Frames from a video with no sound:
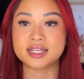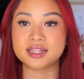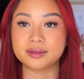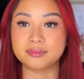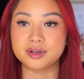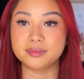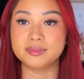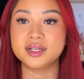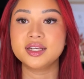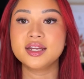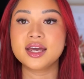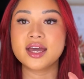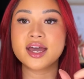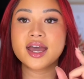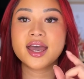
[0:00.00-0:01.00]
at the moment
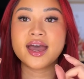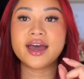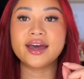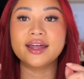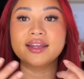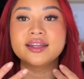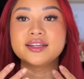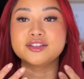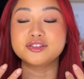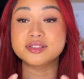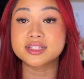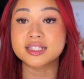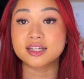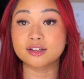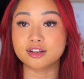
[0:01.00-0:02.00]
and you
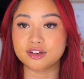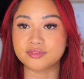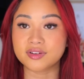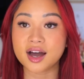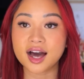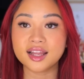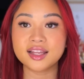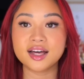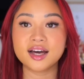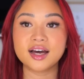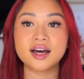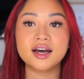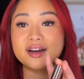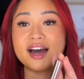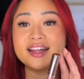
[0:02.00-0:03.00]
see a lot of
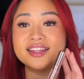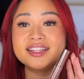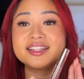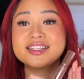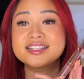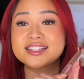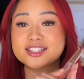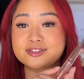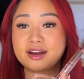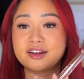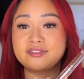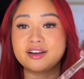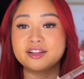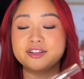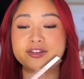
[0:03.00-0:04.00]
color, I think this is
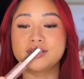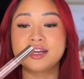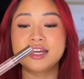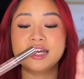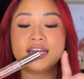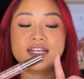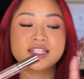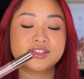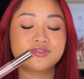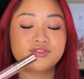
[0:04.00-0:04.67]
great value. It is